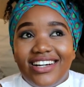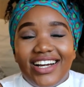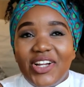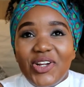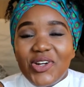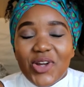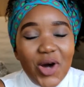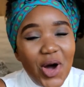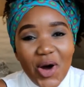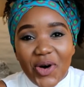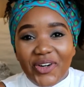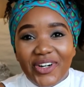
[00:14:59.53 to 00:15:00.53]
I don't
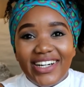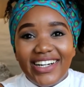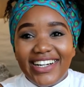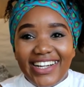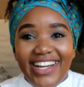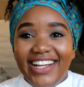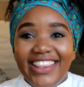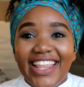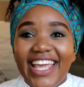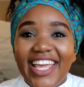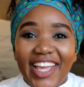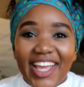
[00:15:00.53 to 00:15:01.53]
know. I
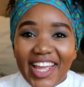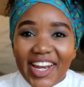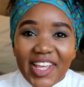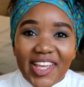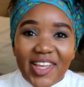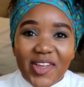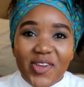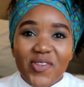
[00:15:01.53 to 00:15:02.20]
think any